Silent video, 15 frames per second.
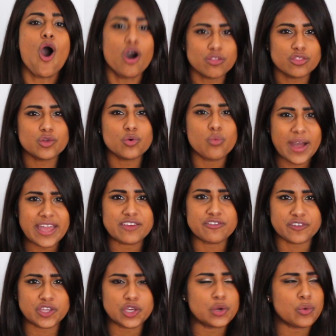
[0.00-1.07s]
on the way
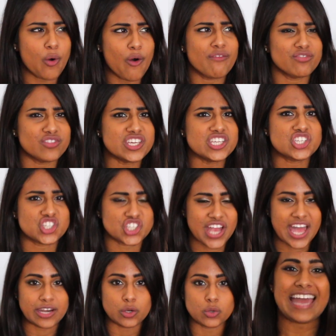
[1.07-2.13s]
for you on this
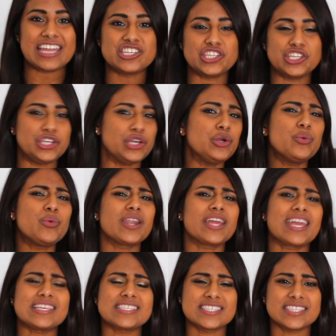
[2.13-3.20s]
channel. And do you want
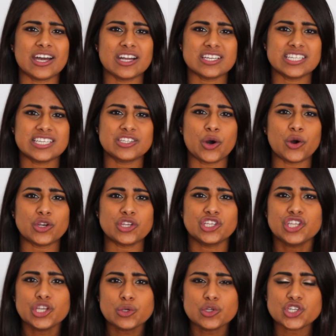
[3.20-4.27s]
to get started
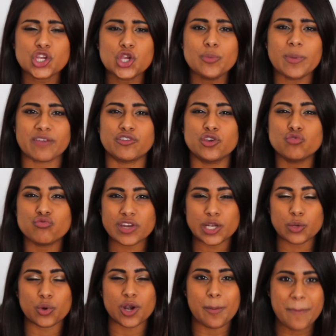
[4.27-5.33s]
on YouTube? If you
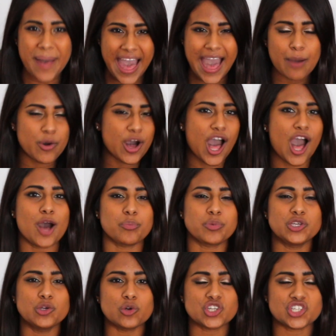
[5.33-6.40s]
really want to power up
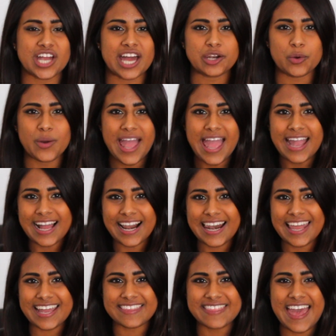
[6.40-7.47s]
your channel,
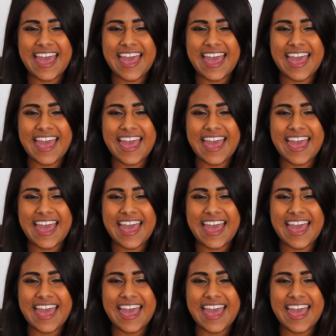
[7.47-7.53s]
click